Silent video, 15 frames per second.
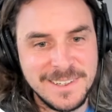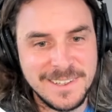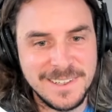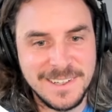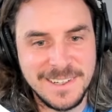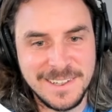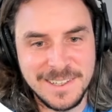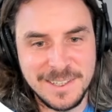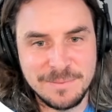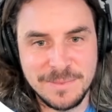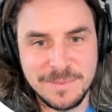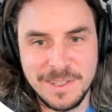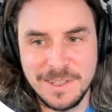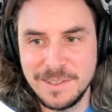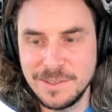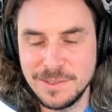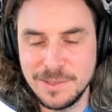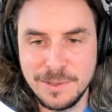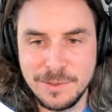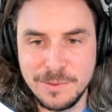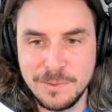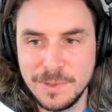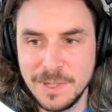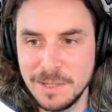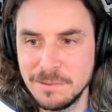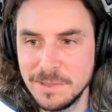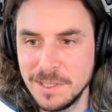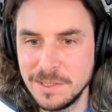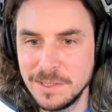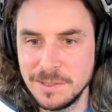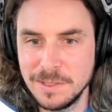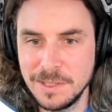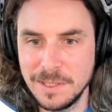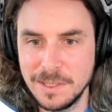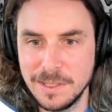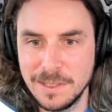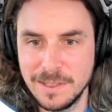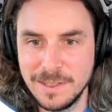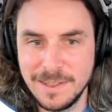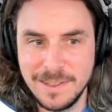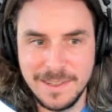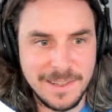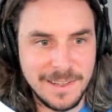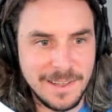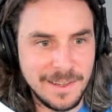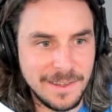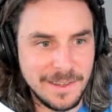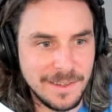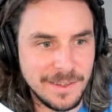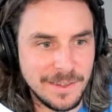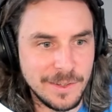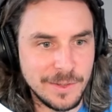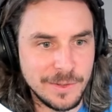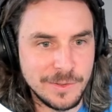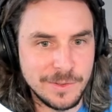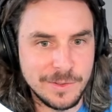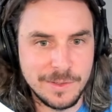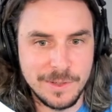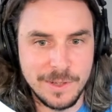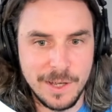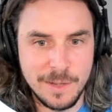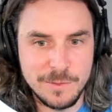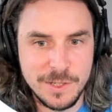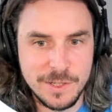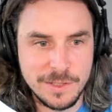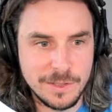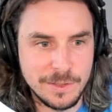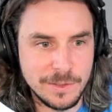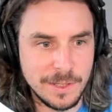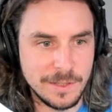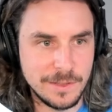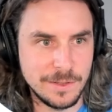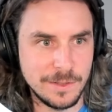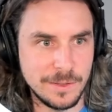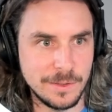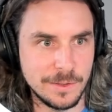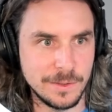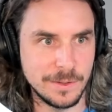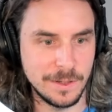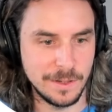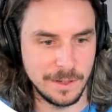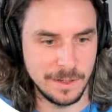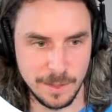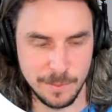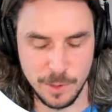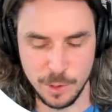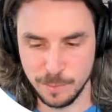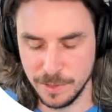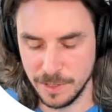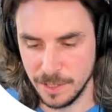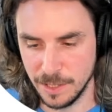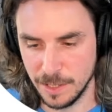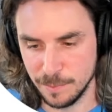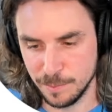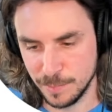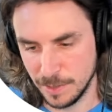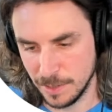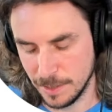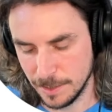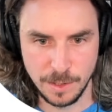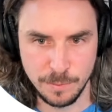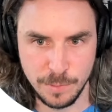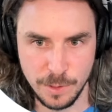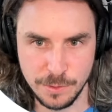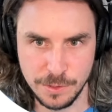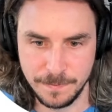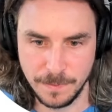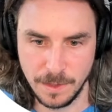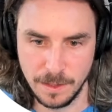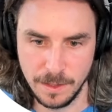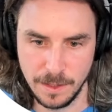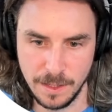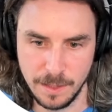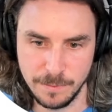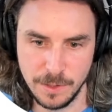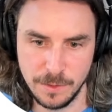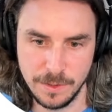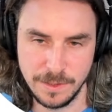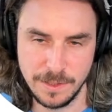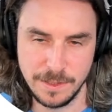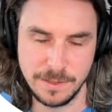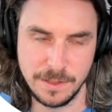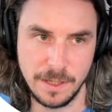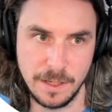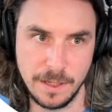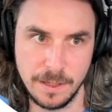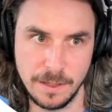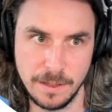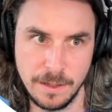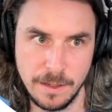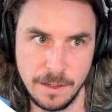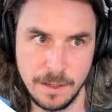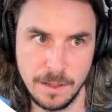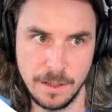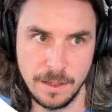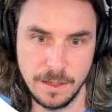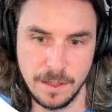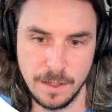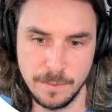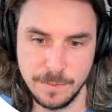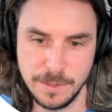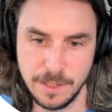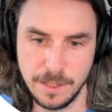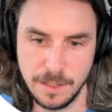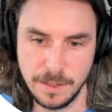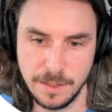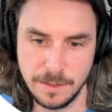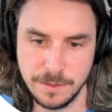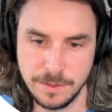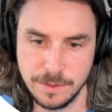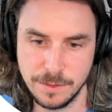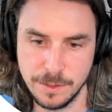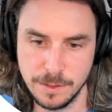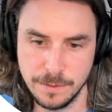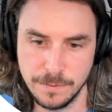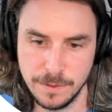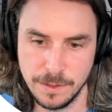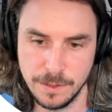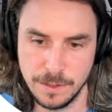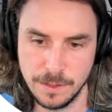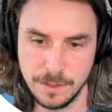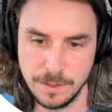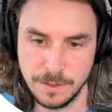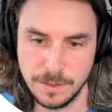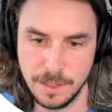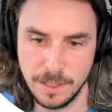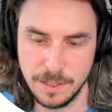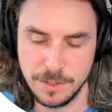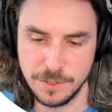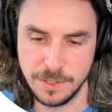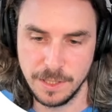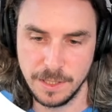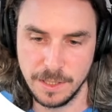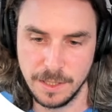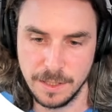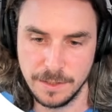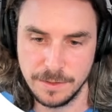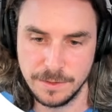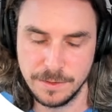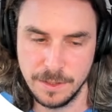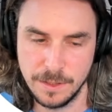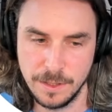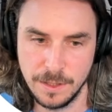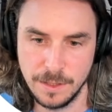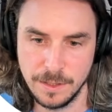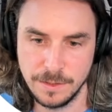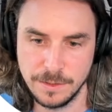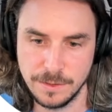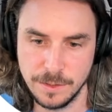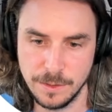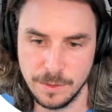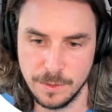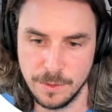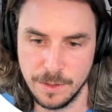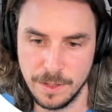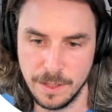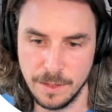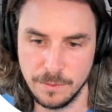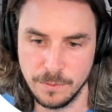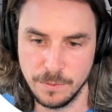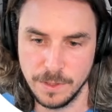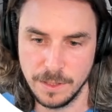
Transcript: And so what I want to do here is I'm just going to open up Composer, and I'm going to say update server.js so that we